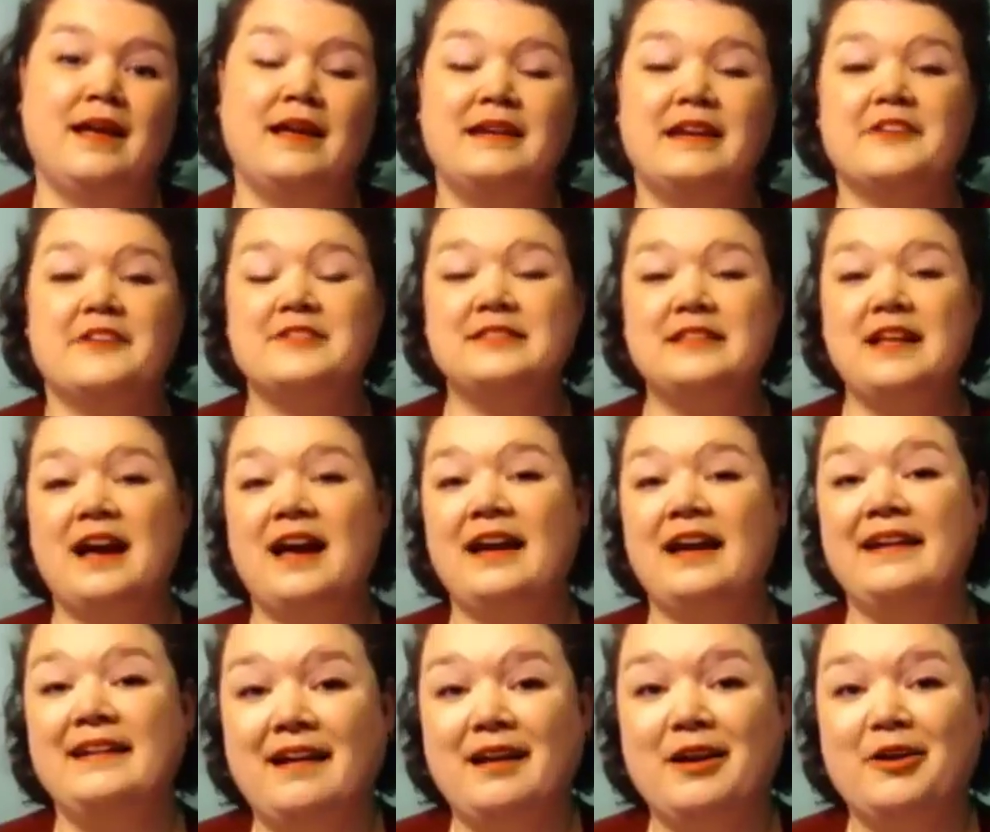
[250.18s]
Now, the
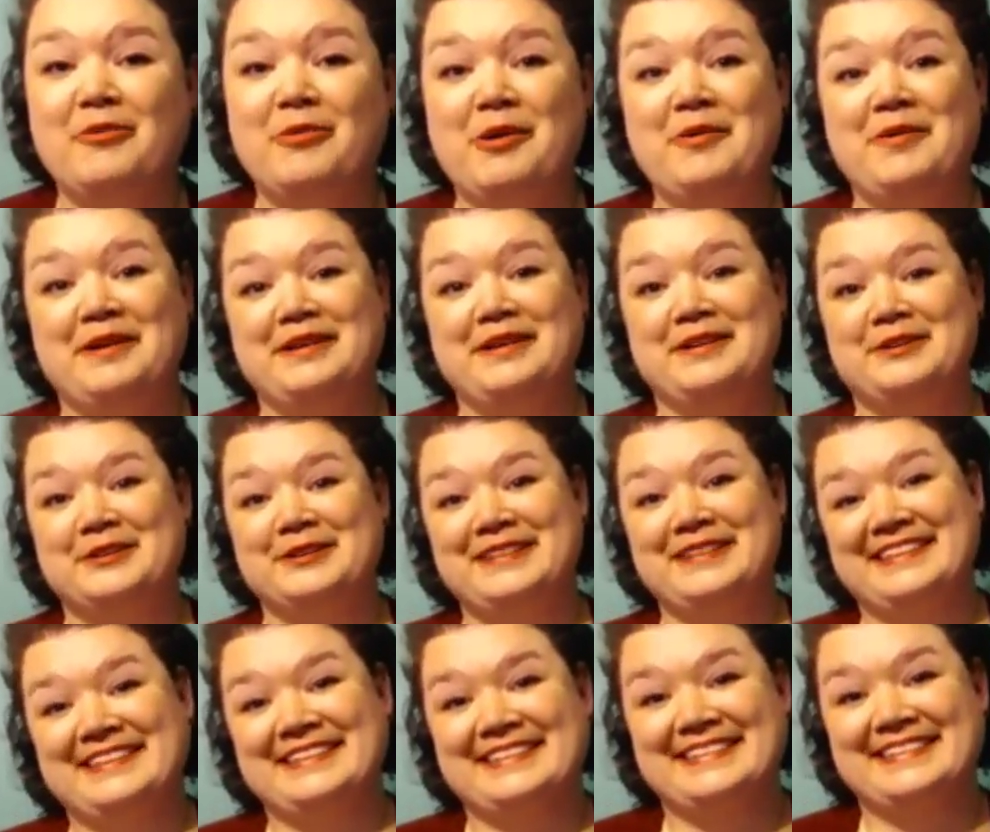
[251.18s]
line I quoted
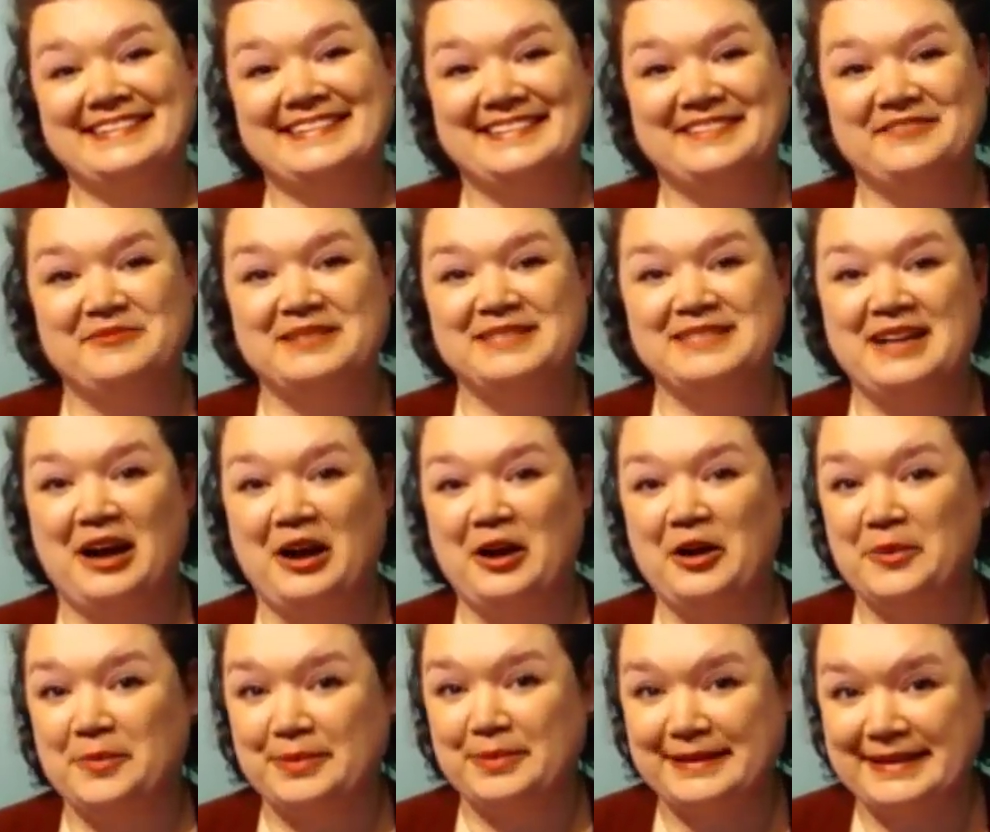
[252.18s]
earlier was not
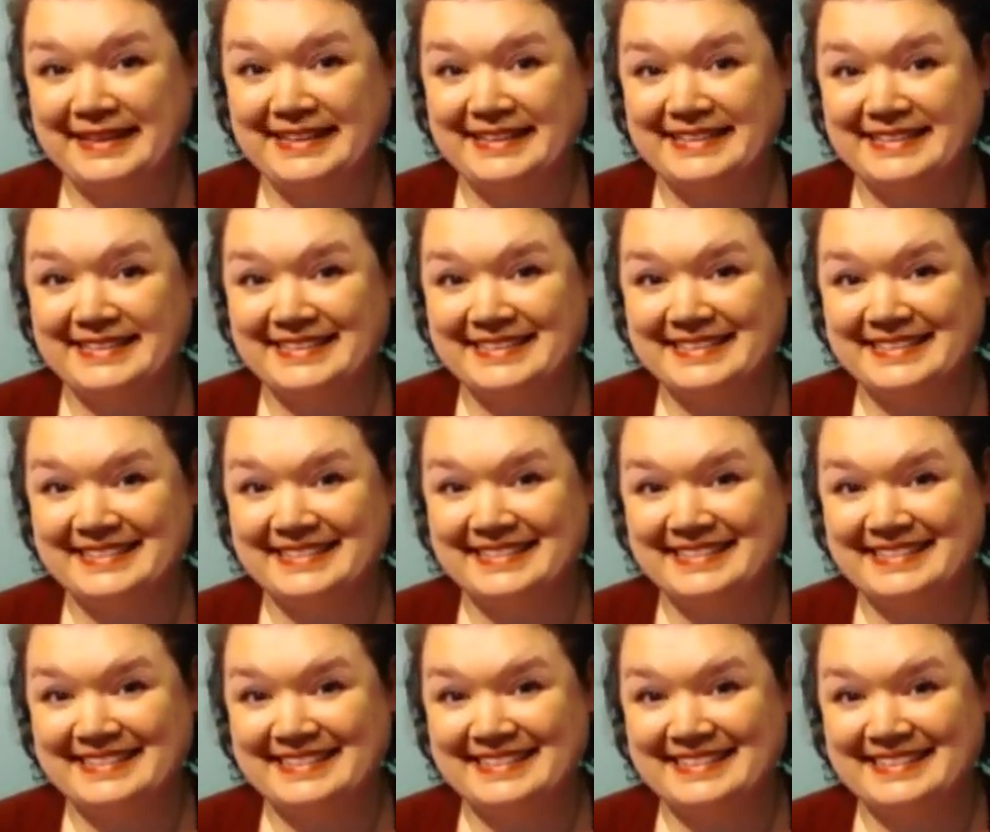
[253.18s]
complete.
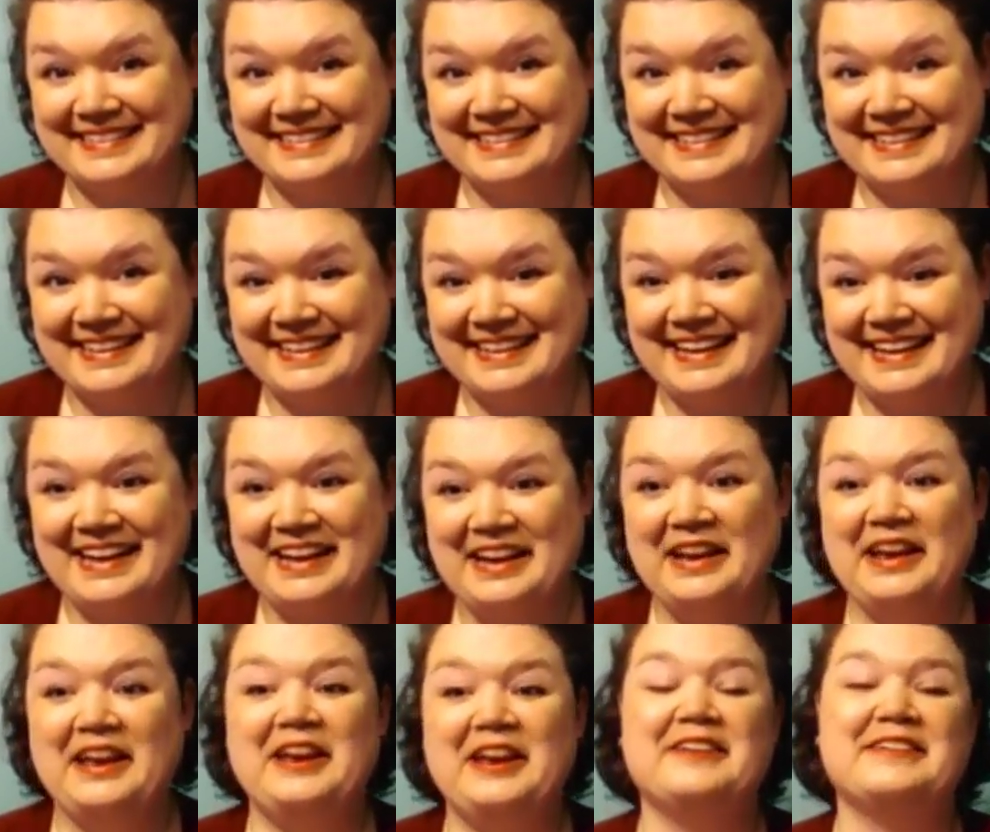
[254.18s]

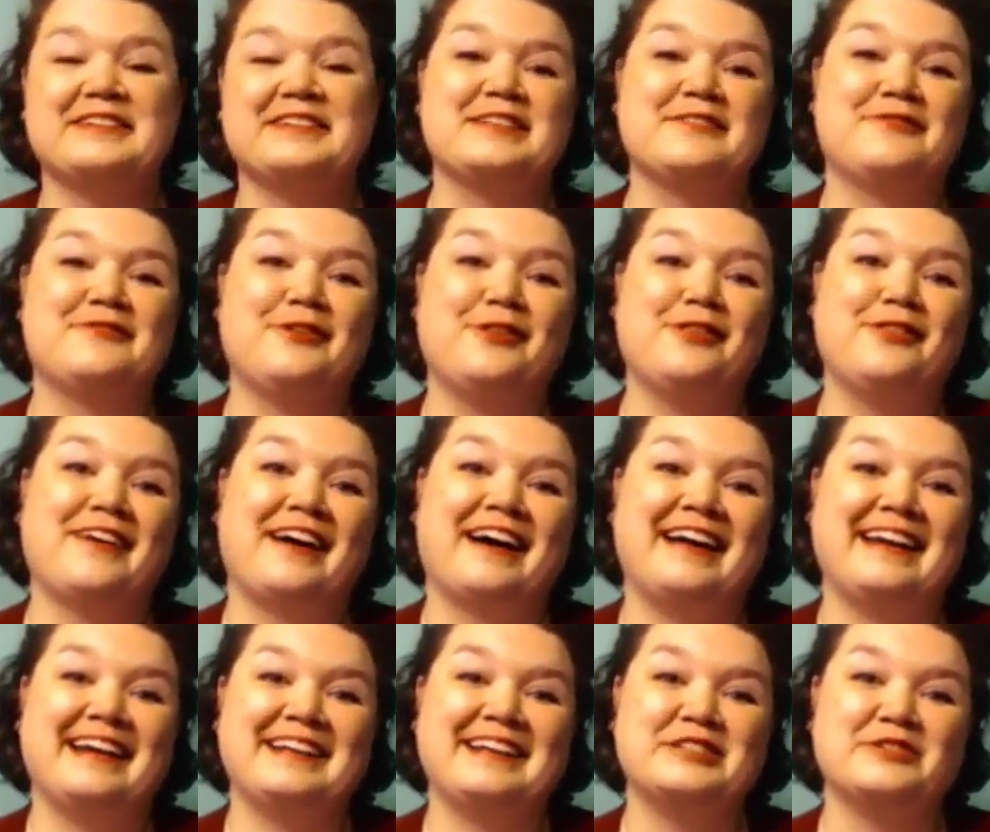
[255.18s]
Here is the full
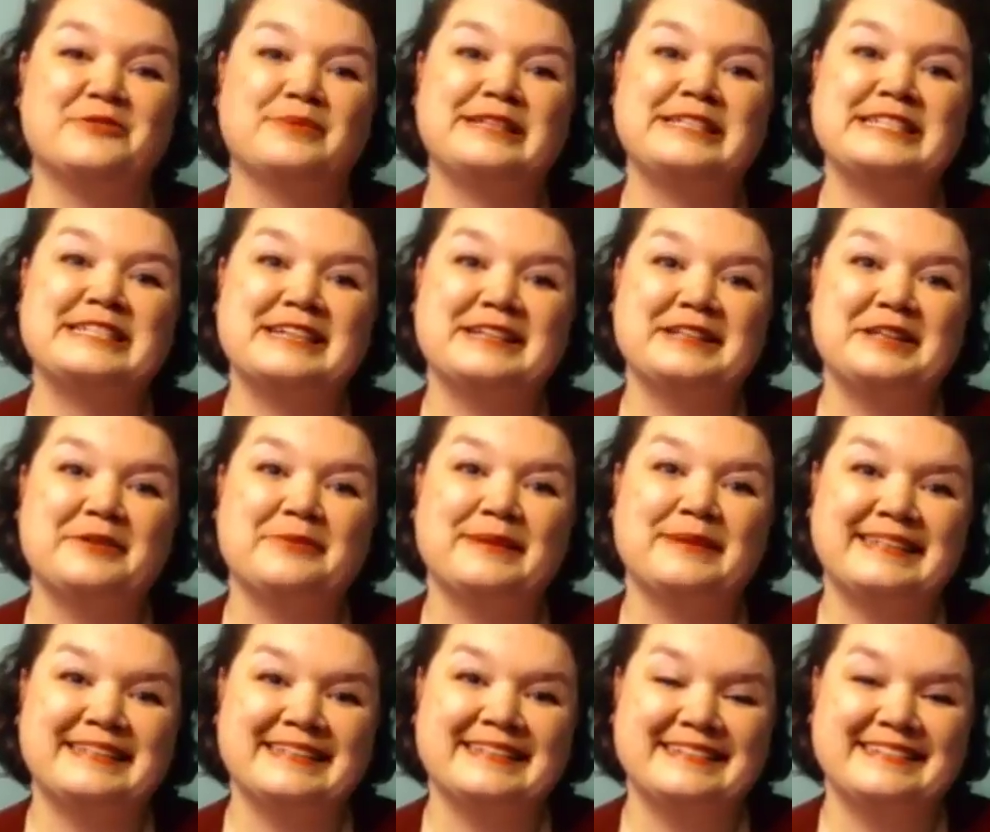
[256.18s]
thought as originally
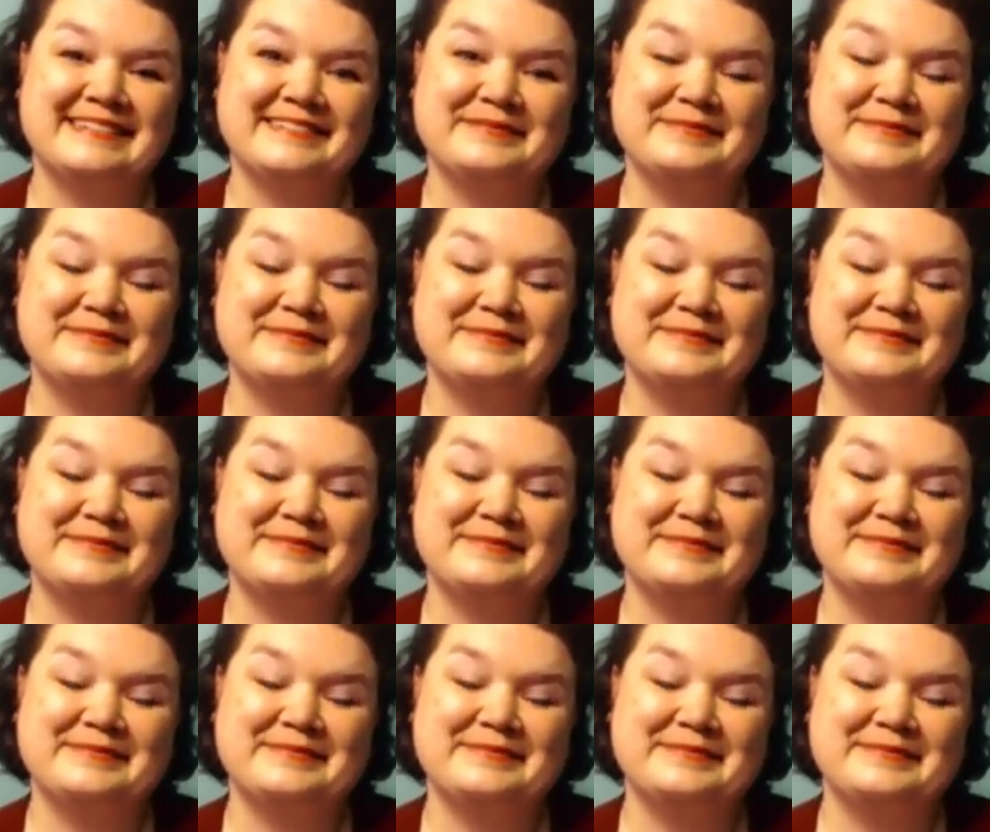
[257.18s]
written.